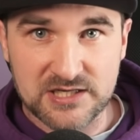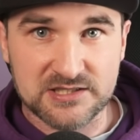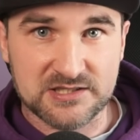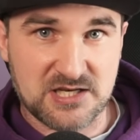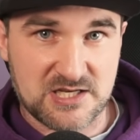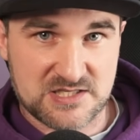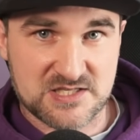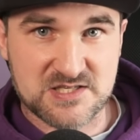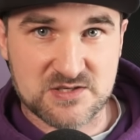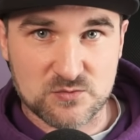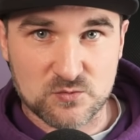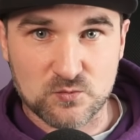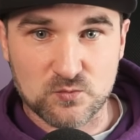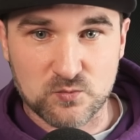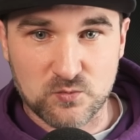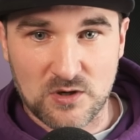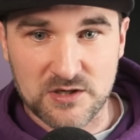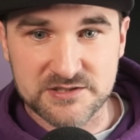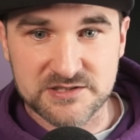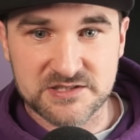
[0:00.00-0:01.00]
That's
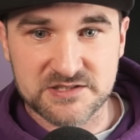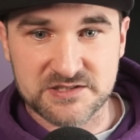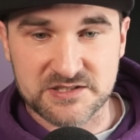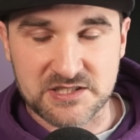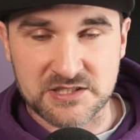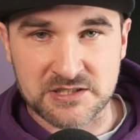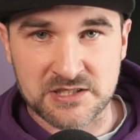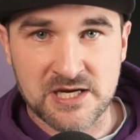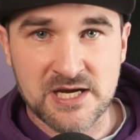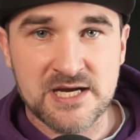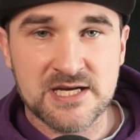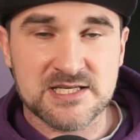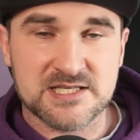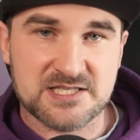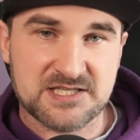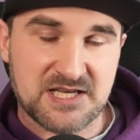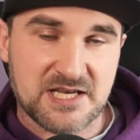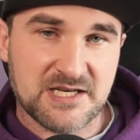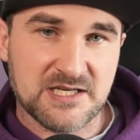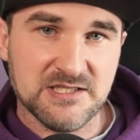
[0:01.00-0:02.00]
one thing.
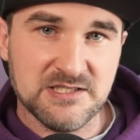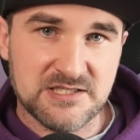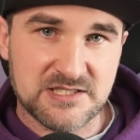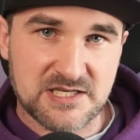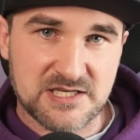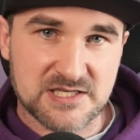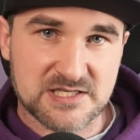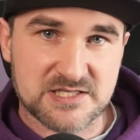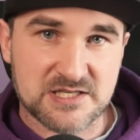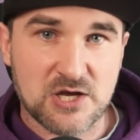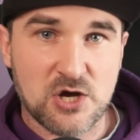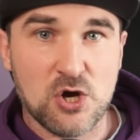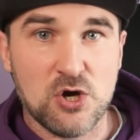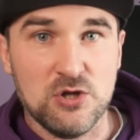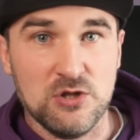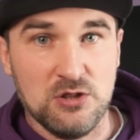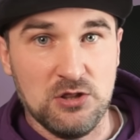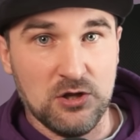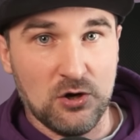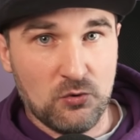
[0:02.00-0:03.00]
Second is
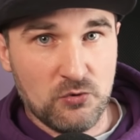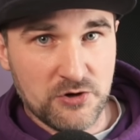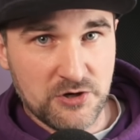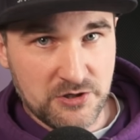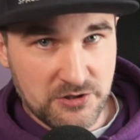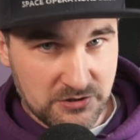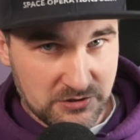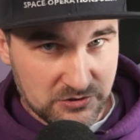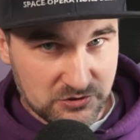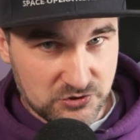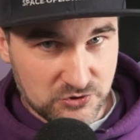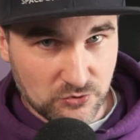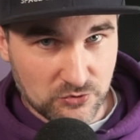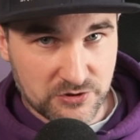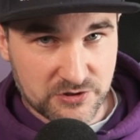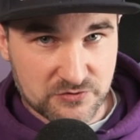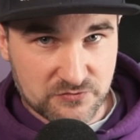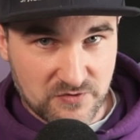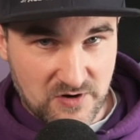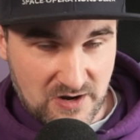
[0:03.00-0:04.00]
lower your
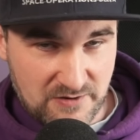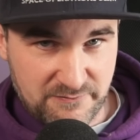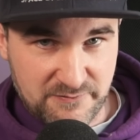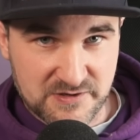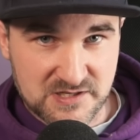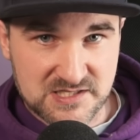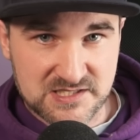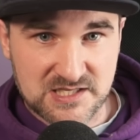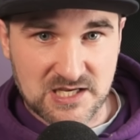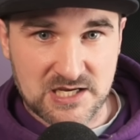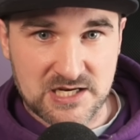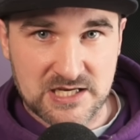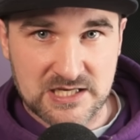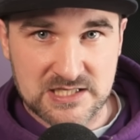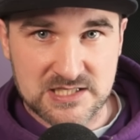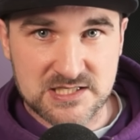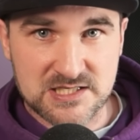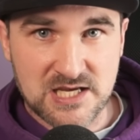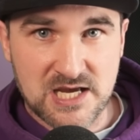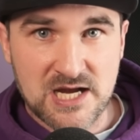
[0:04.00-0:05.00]
graphic
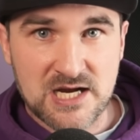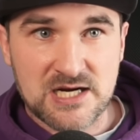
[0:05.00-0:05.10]
settings.